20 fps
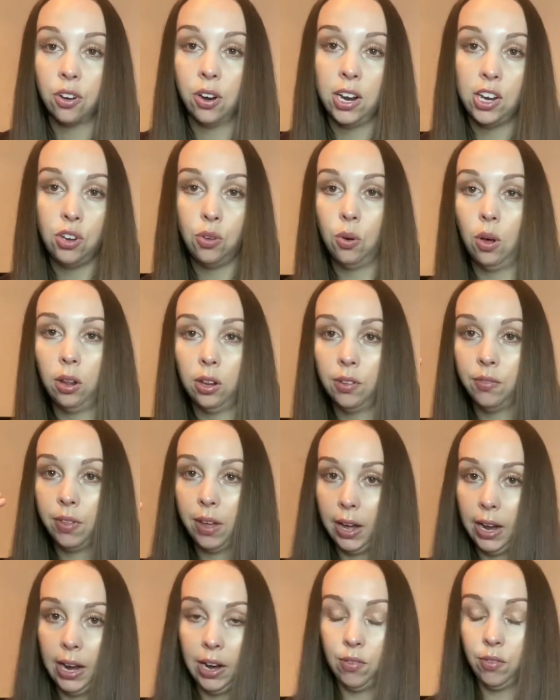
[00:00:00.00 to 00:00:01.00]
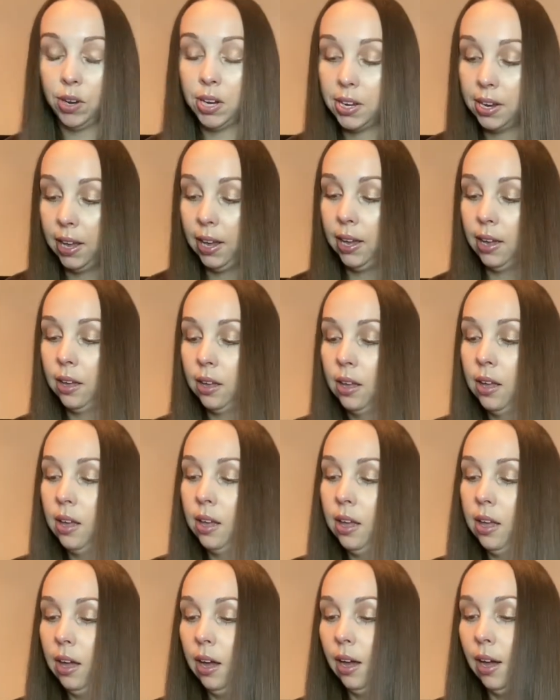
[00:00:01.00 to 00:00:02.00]
I do all of that every day.
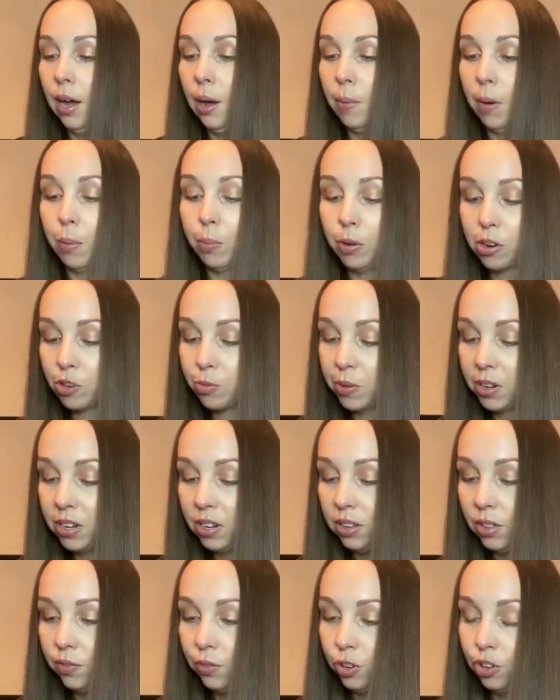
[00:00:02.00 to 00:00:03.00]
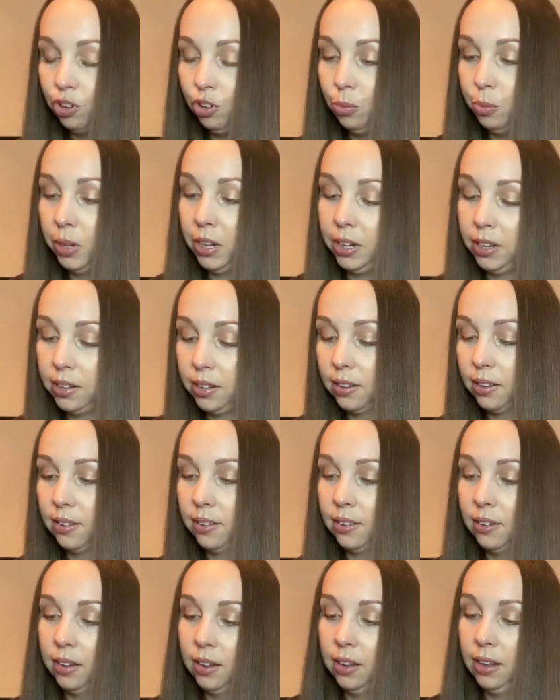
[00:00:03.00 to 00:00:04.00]
Um, I brush my teeth for two
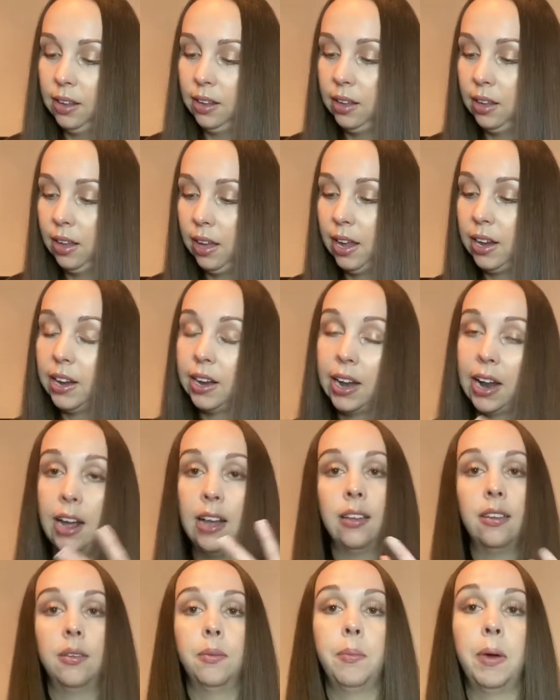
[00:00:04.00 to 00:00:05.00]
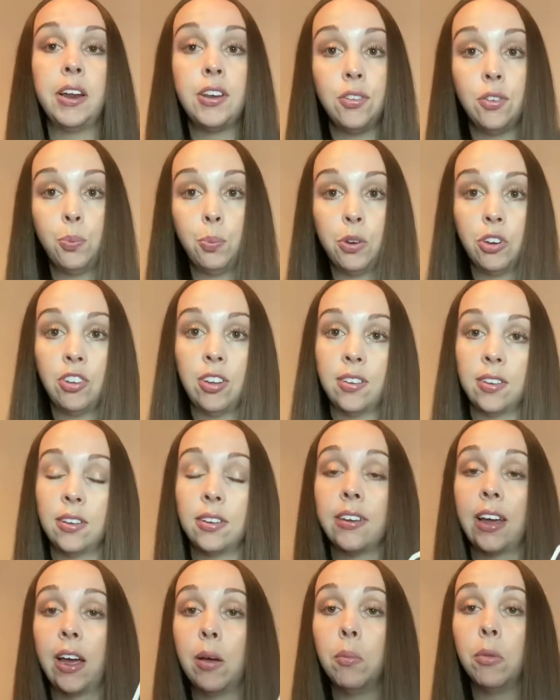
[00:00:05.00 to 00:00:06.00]
minutes and it has, my toothbrush has a
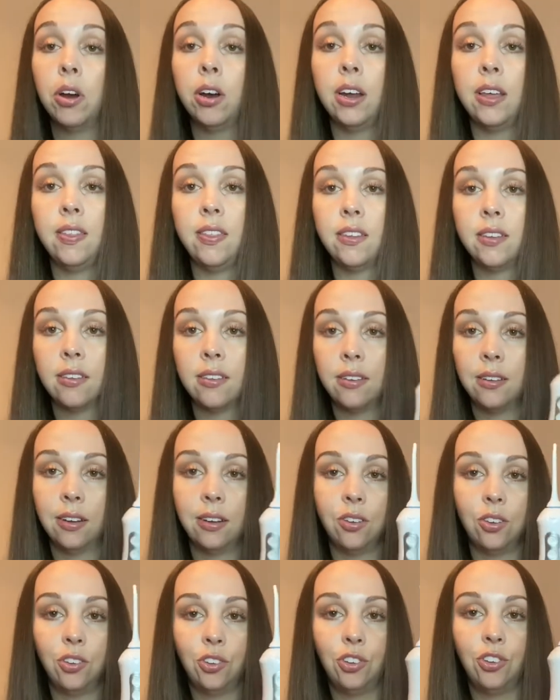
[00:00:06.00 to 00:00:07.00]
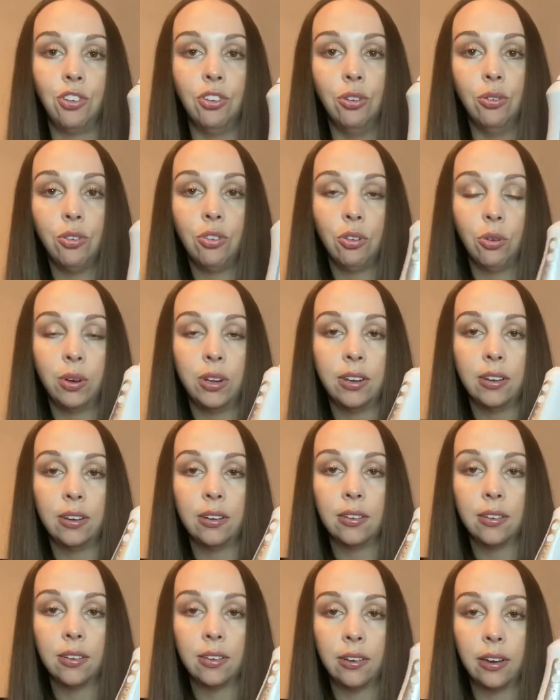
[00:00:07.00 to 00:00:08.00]
timer and this does too. So it
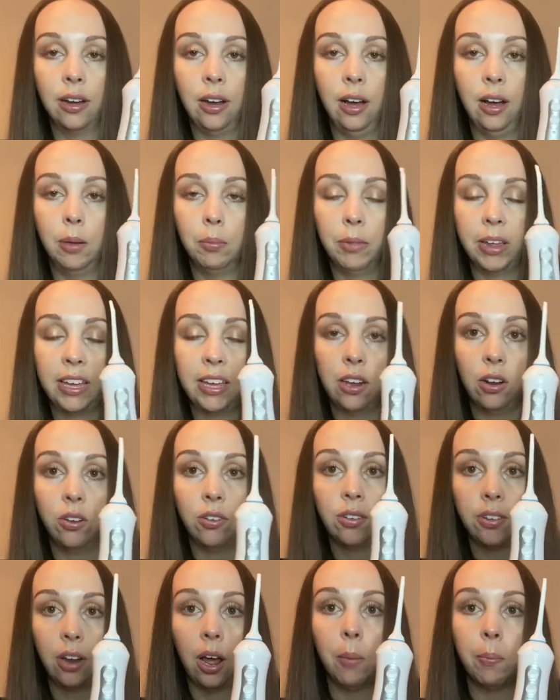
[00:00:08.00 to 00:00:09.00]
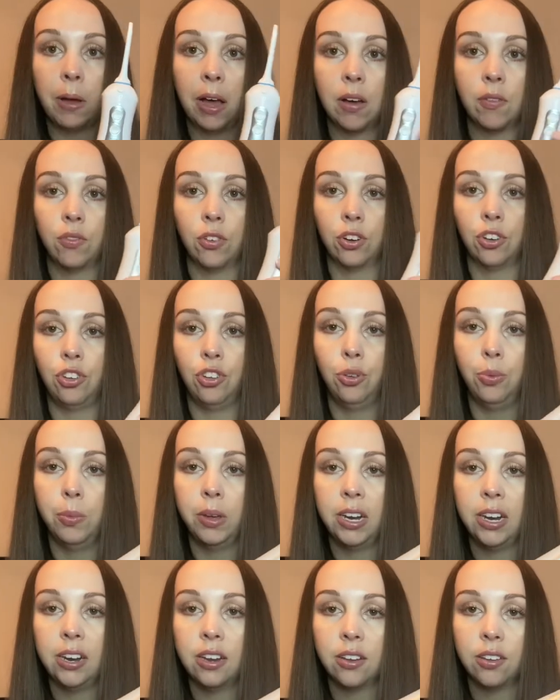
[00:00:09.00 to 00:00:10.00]
does, um, like it'll stop after two
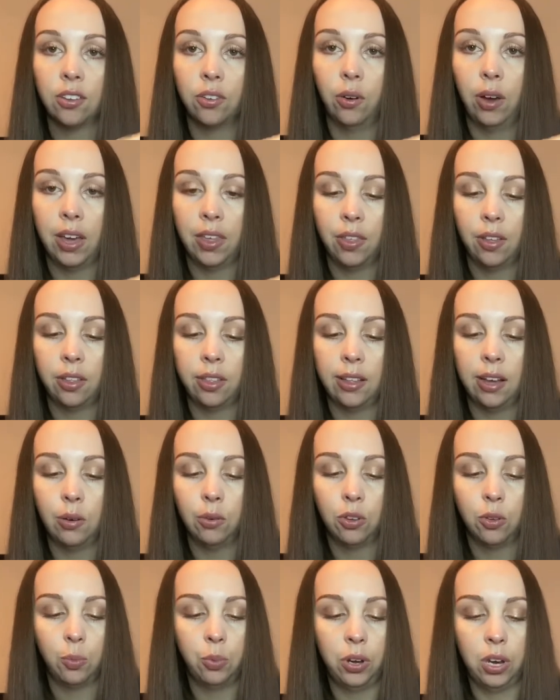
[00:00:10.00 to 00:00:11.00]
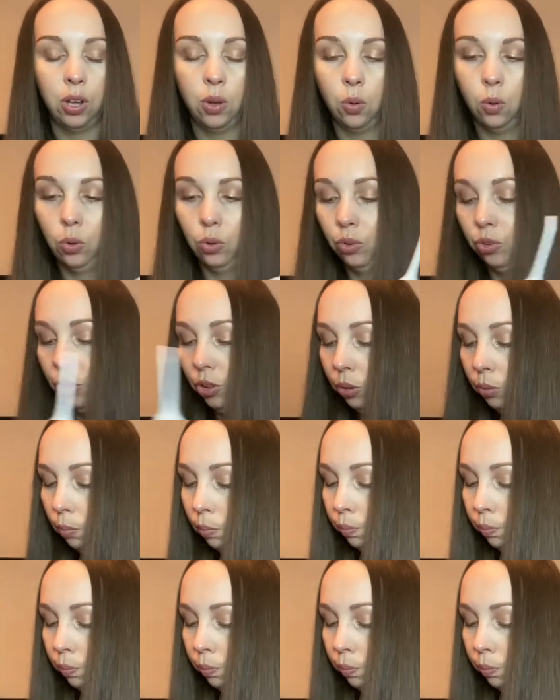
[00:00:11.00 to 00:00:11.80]
minutes. So I thought that was pretty cool too.